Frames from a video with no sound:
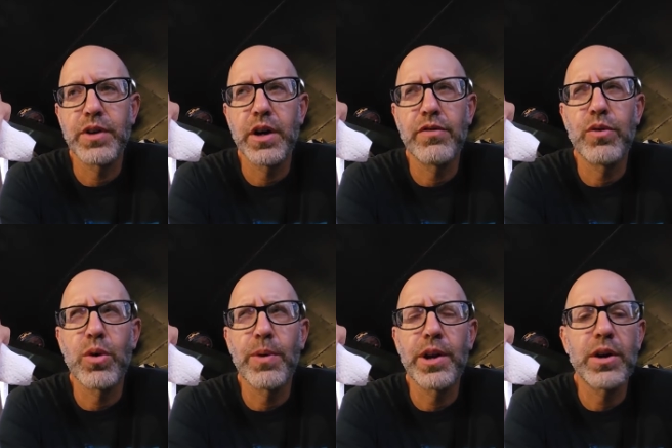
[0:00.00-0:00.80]
4
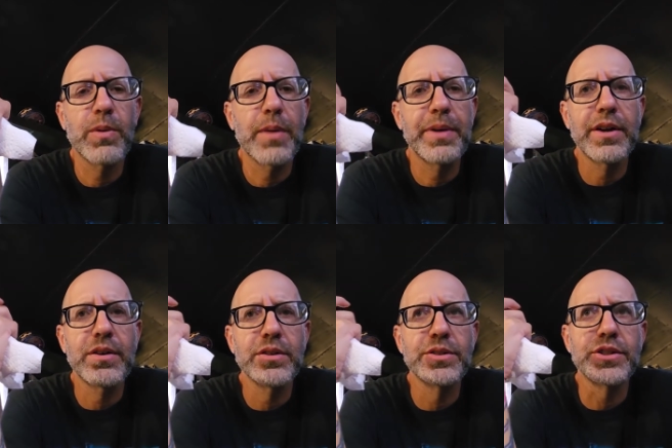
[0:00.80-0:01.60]
100-watt
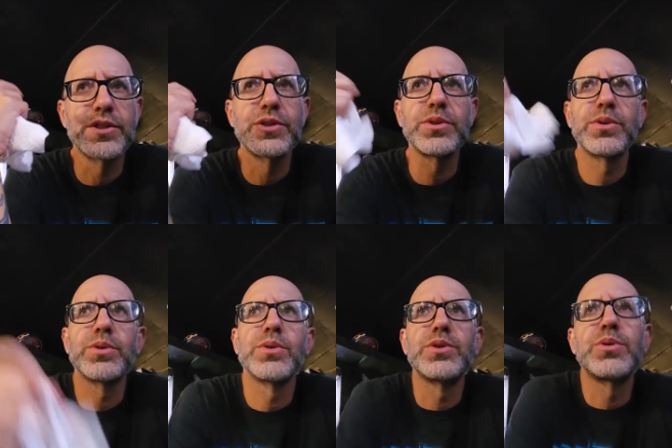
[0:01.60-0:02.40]
panels and
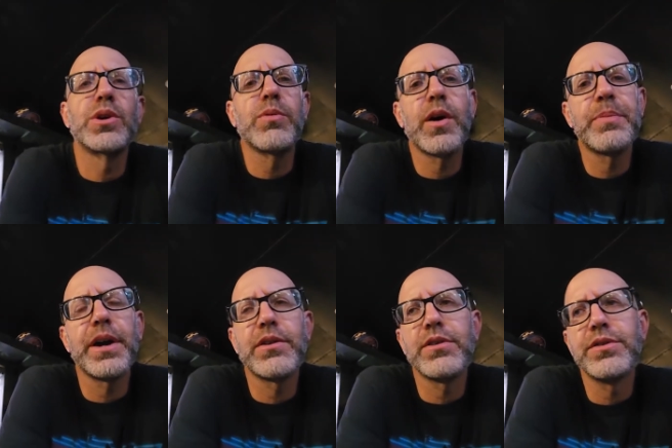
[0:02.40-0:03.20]
2 200-watt
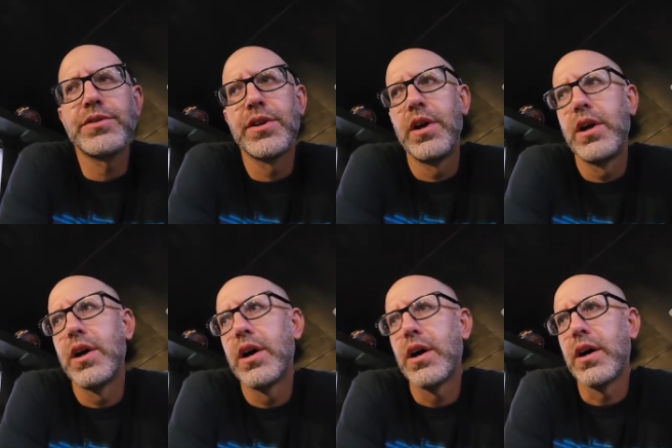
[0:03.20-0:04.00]
panels,
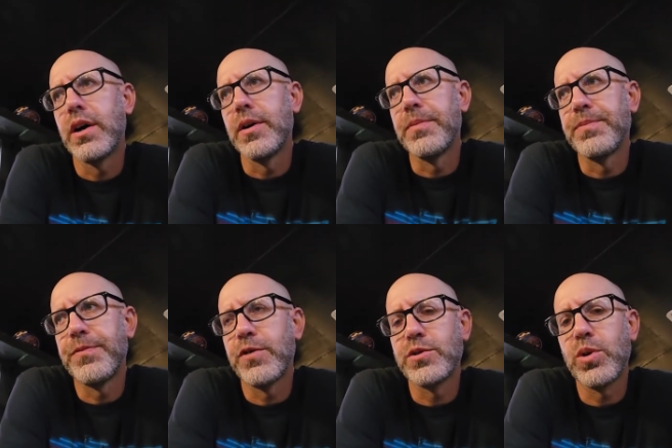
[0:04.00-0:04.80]
for
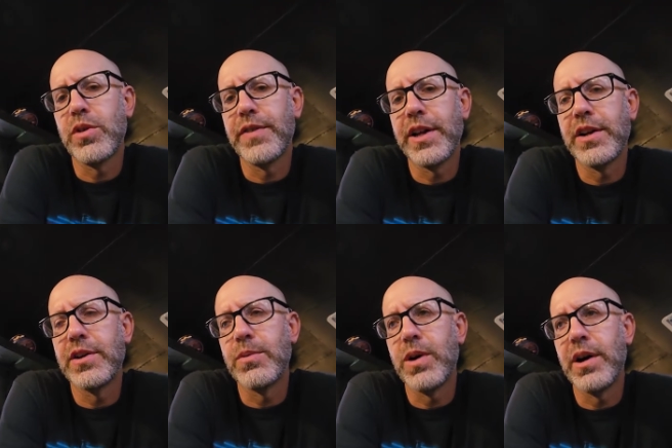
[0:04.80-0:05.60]
a total of
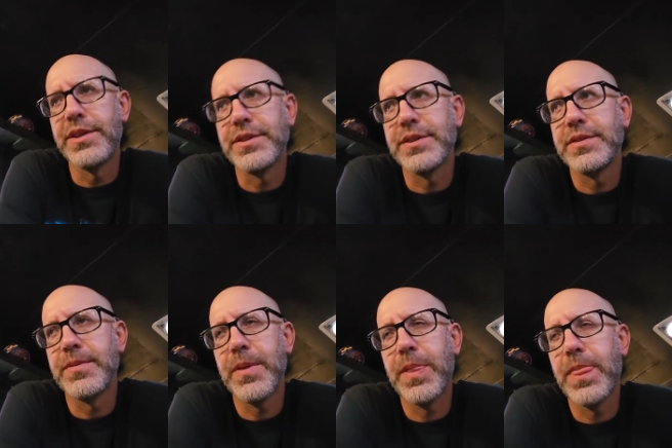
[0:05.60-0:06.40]
800 watts.
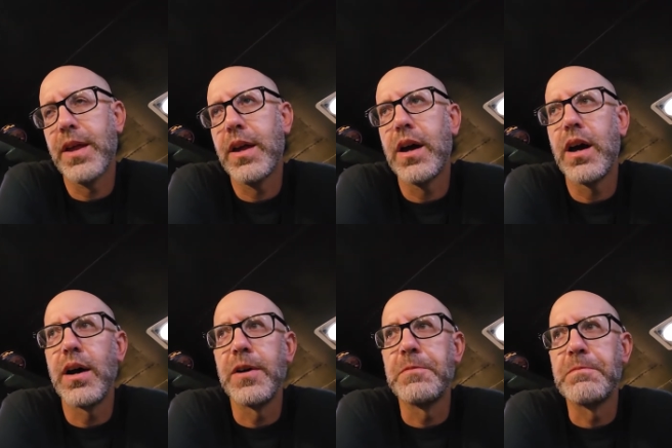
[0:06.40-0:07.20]

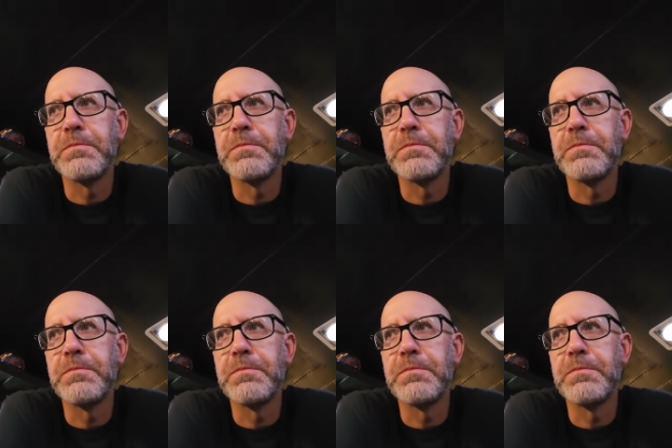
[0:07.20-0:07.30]
I